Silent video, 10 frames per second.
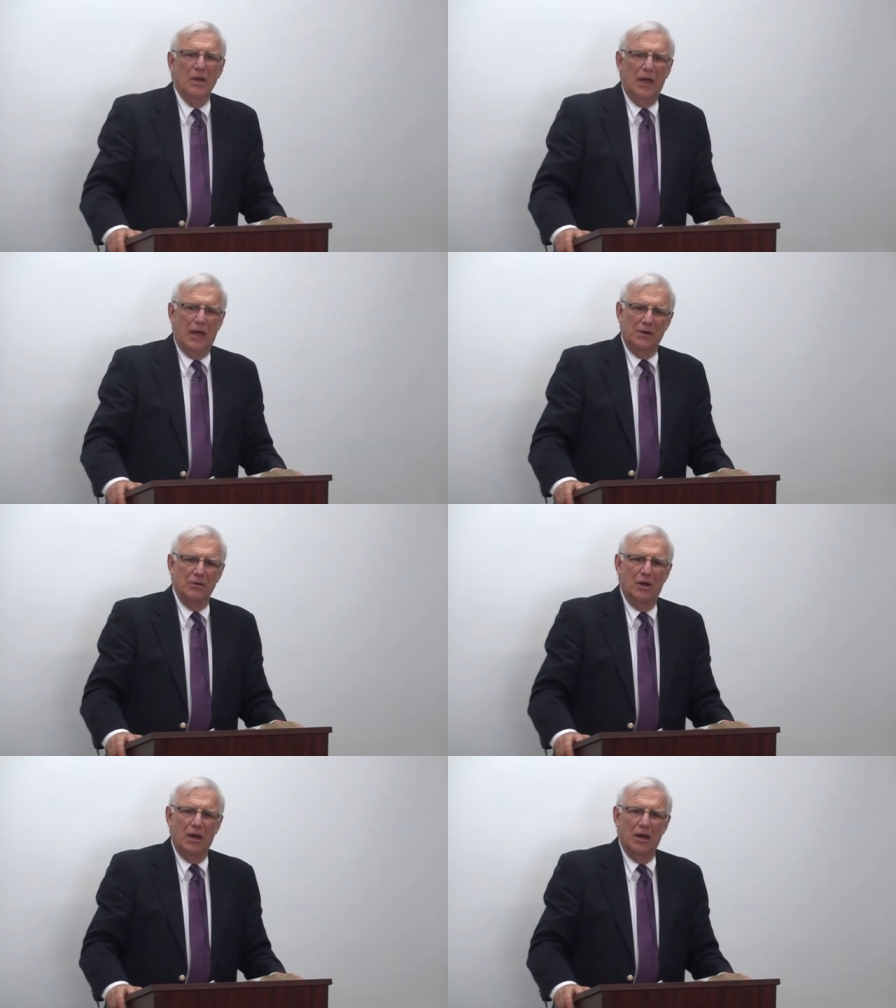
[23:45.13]

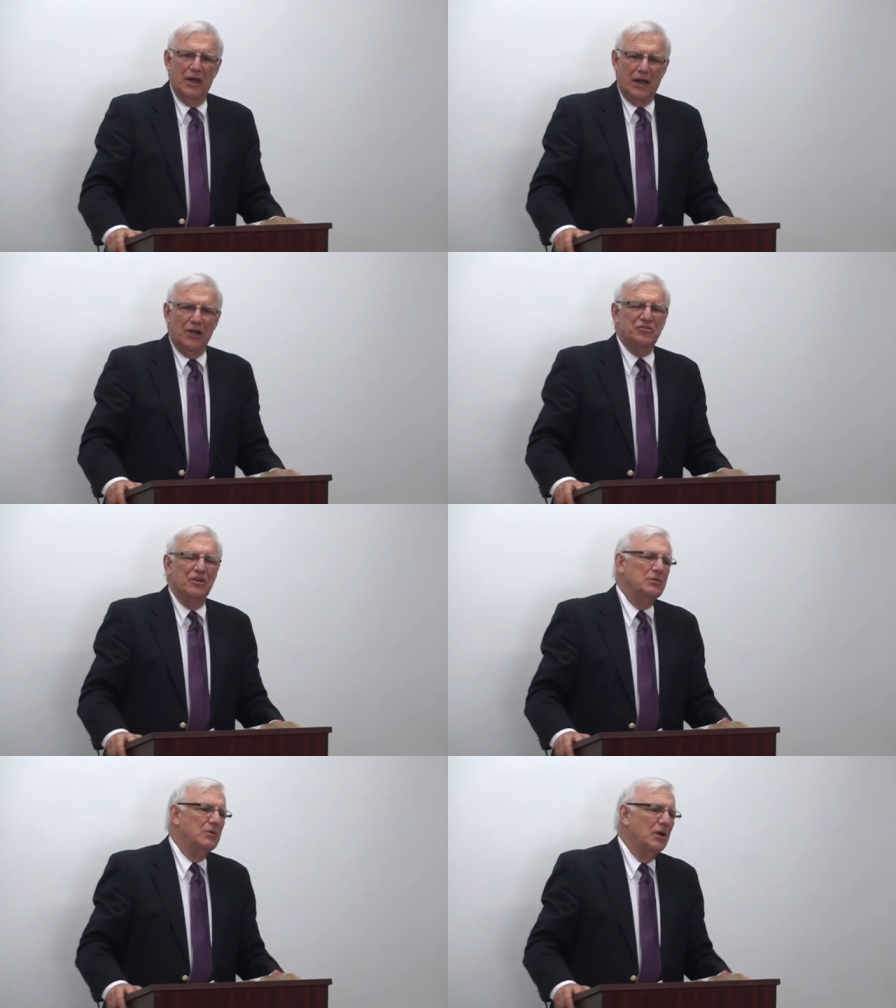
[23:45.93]
And, uh, and I
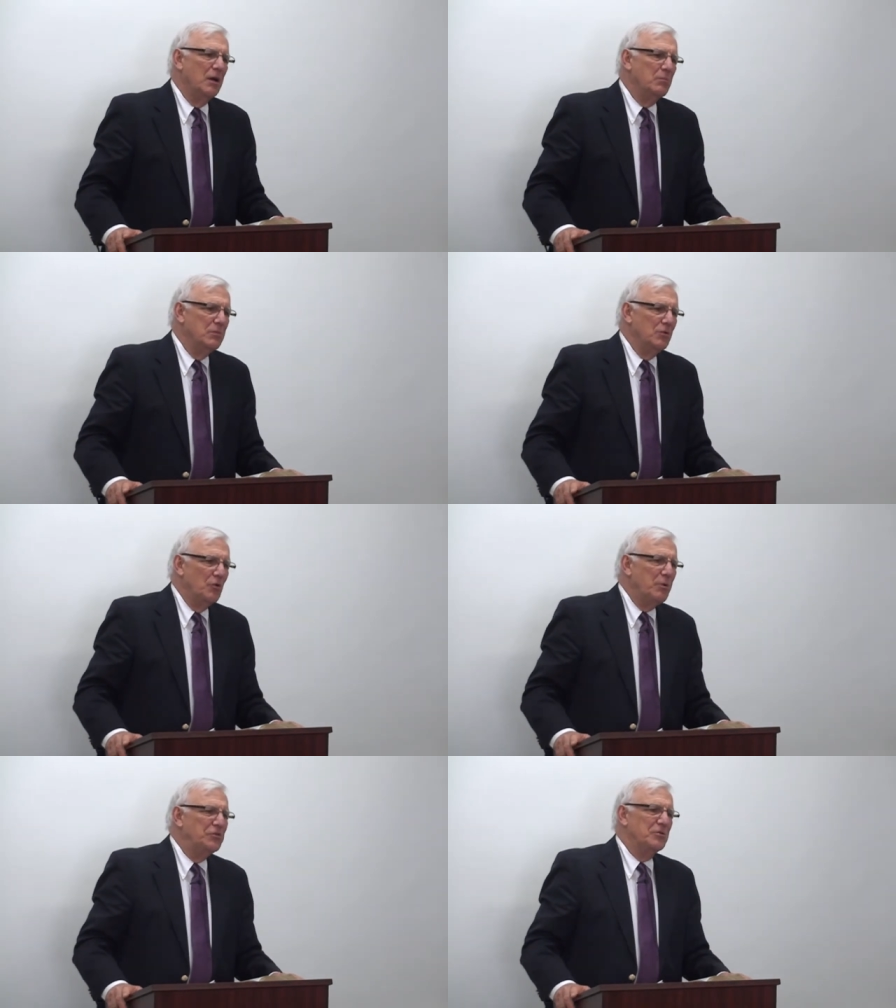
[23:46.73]
said, uh,
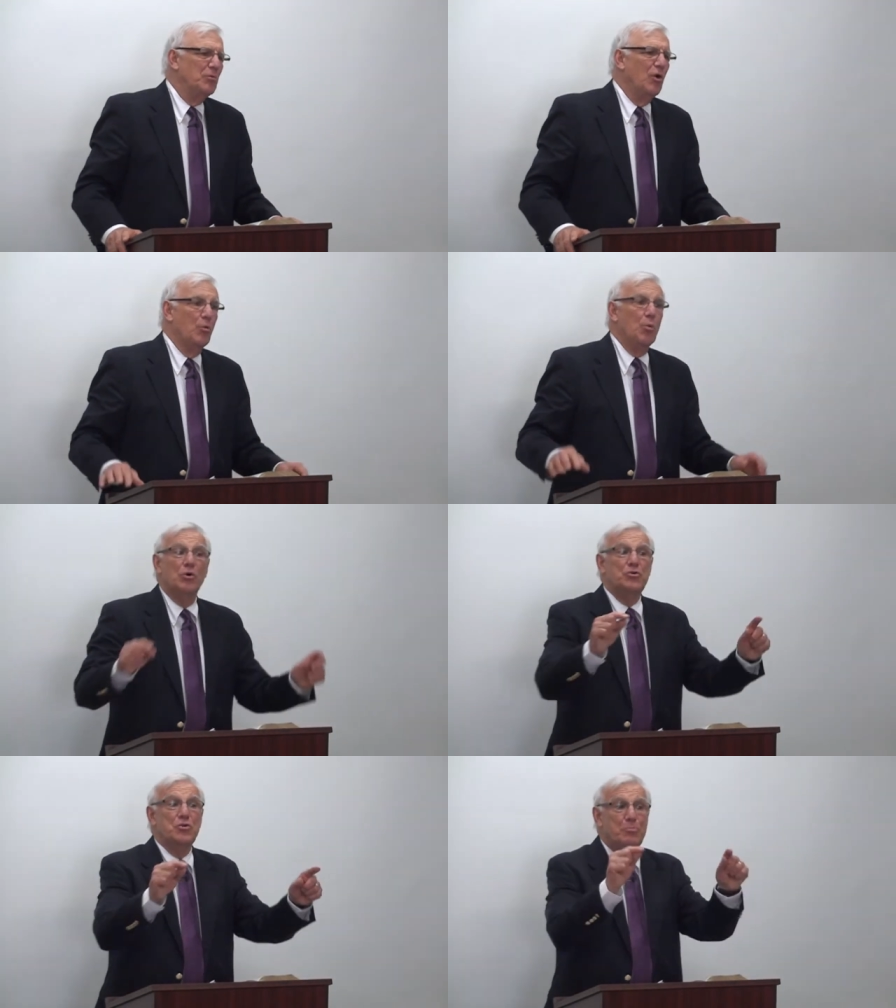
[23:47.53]
well, Bishop Moore,
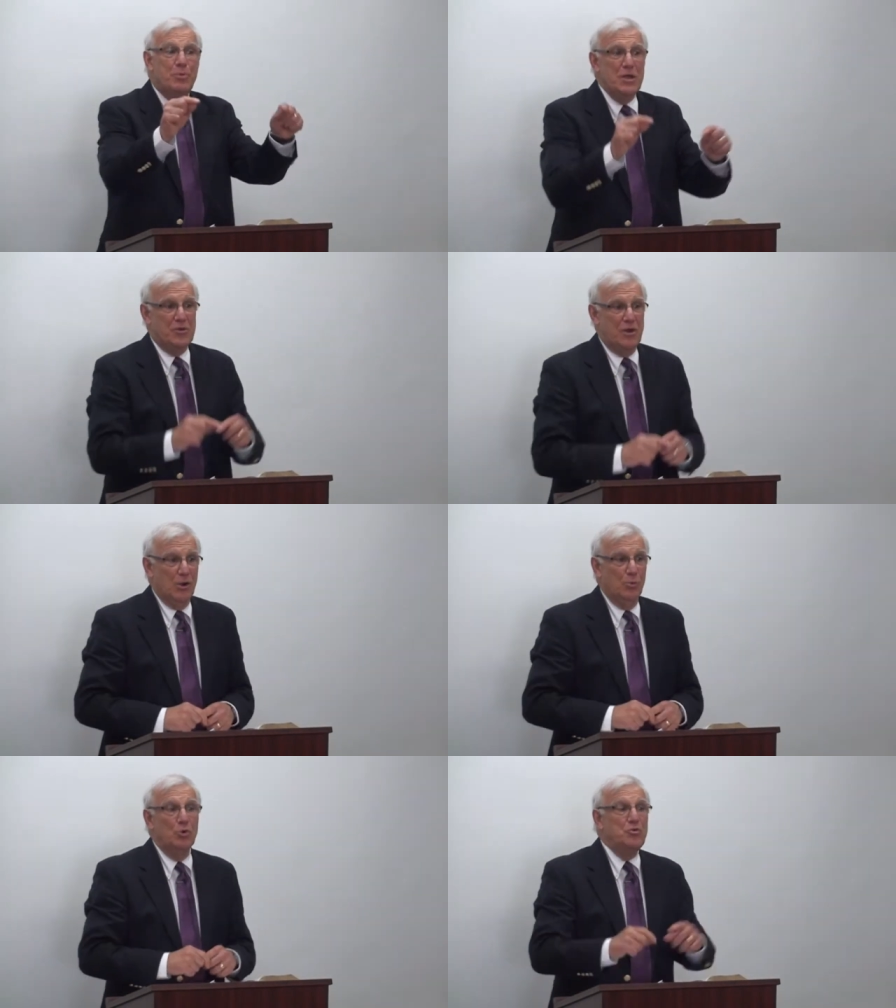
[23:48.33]
will you be
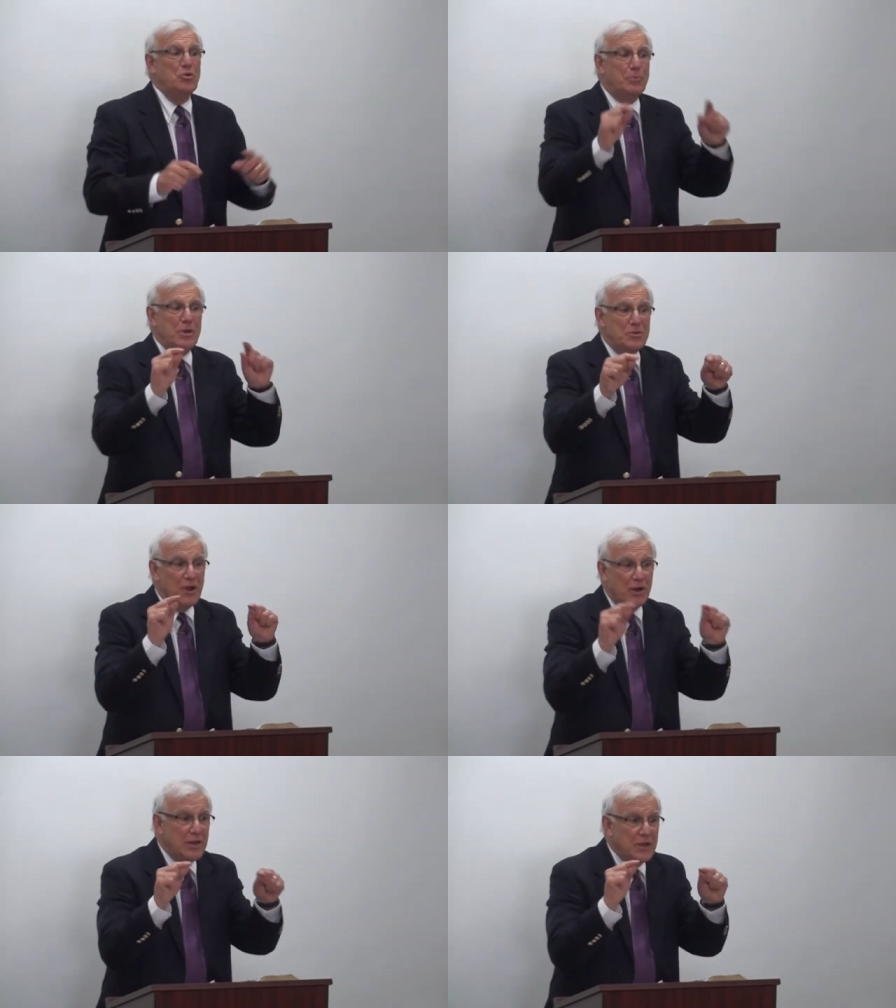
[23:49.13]
there? Will you be
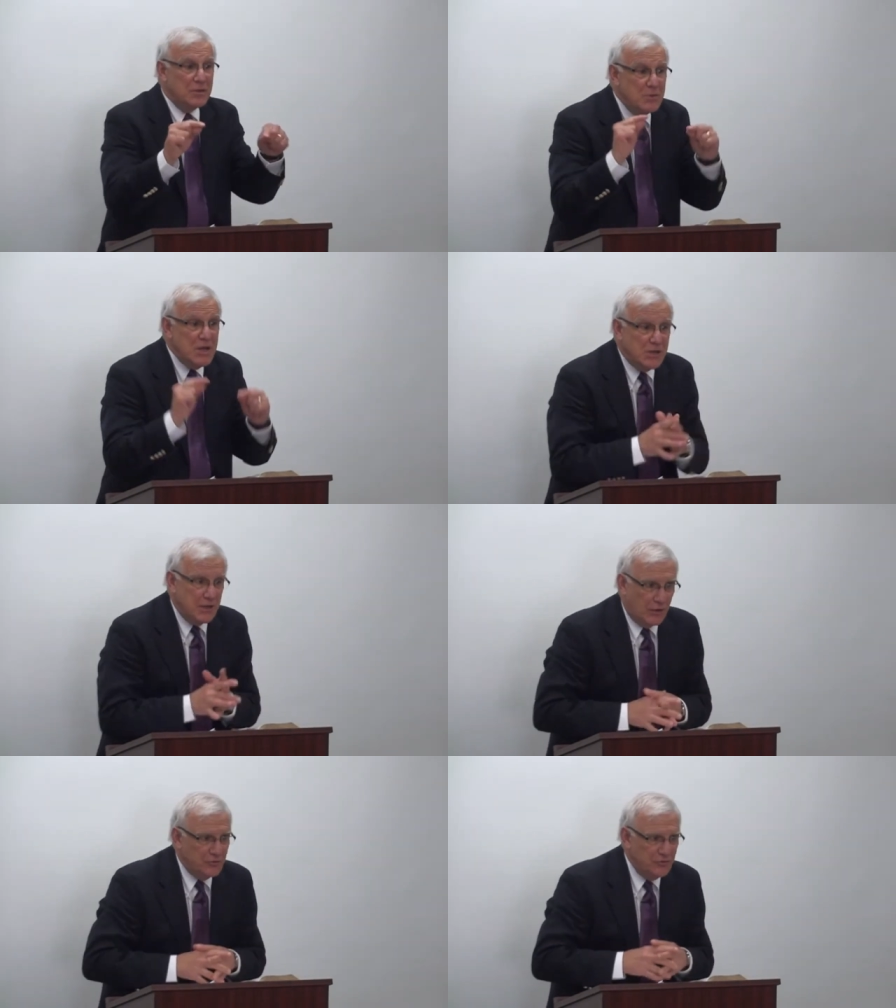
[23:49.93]
there in the
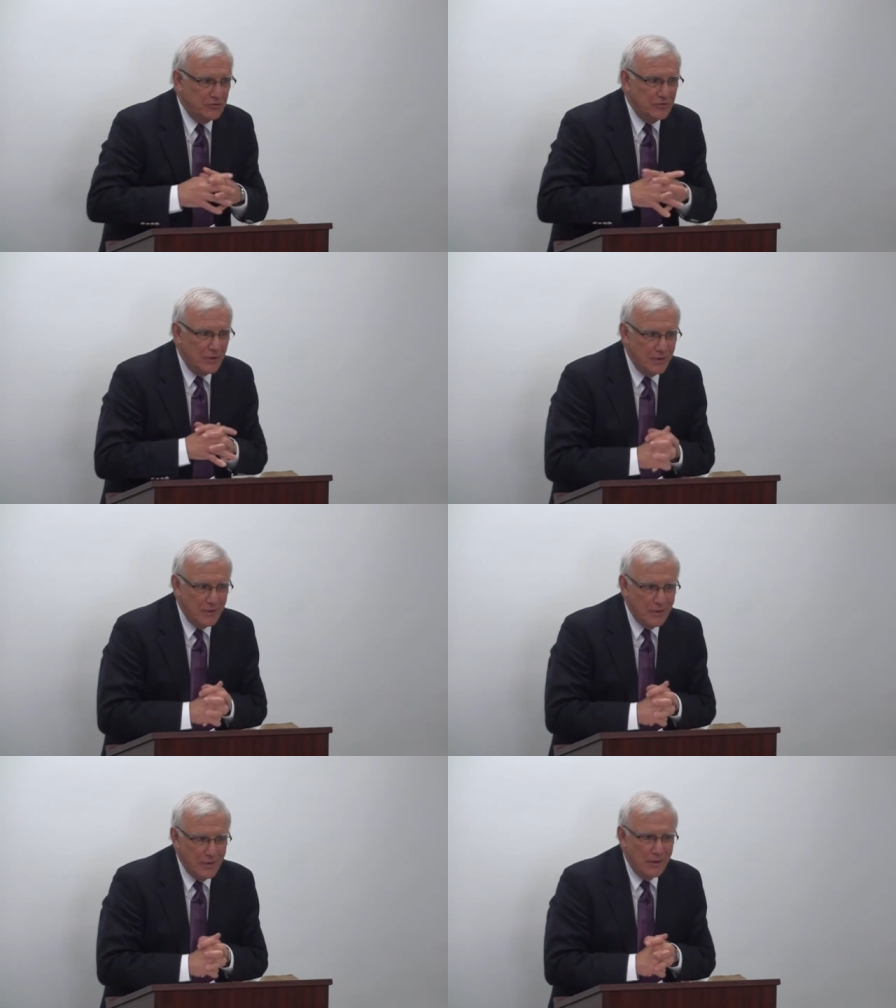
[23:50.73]
meetings
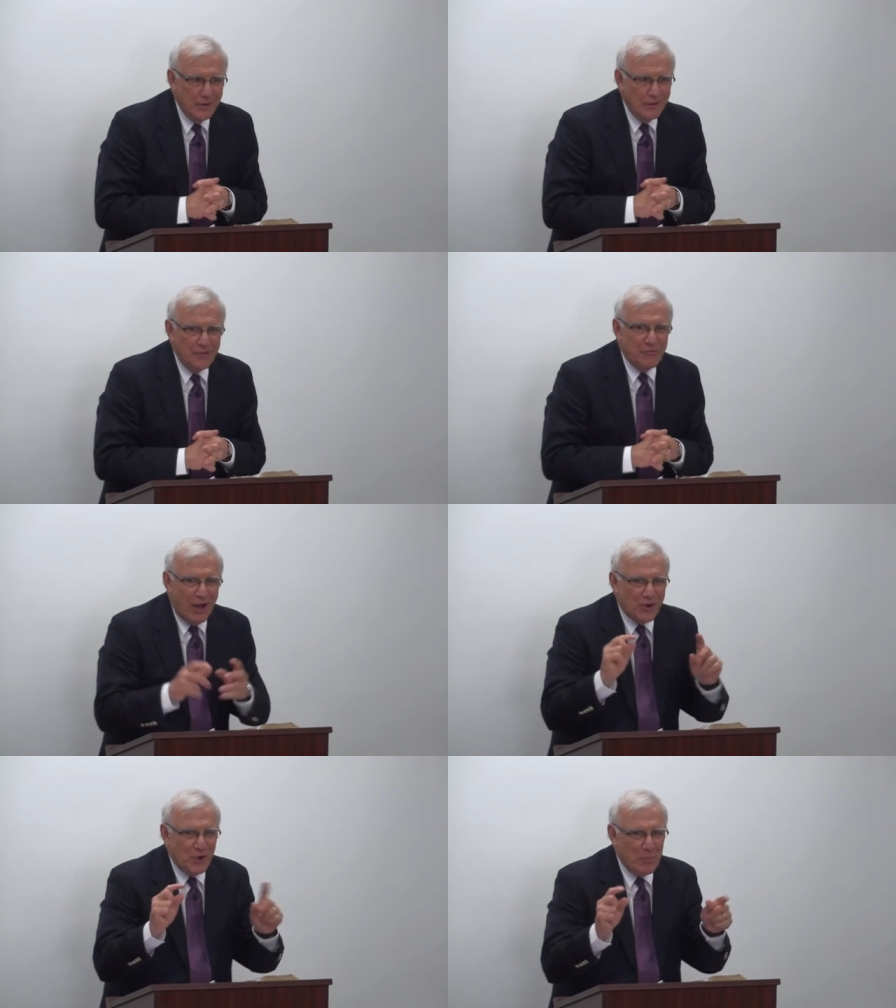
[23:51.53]
if
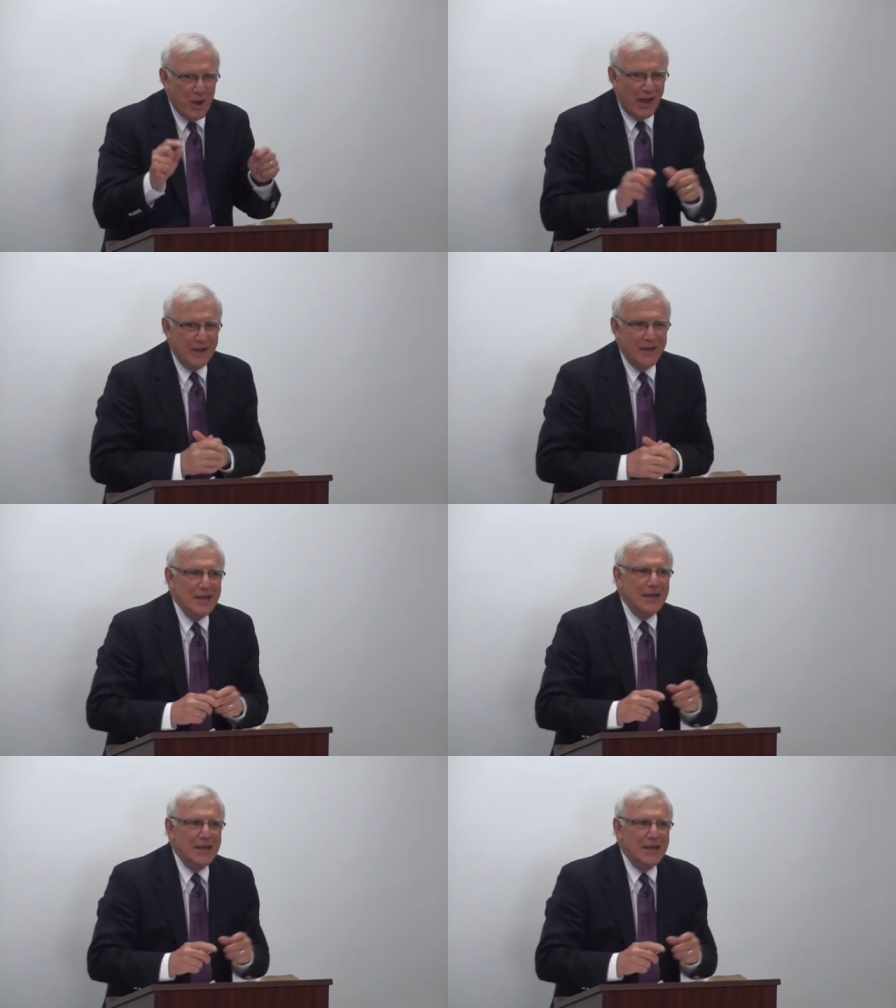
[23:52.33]
I go back?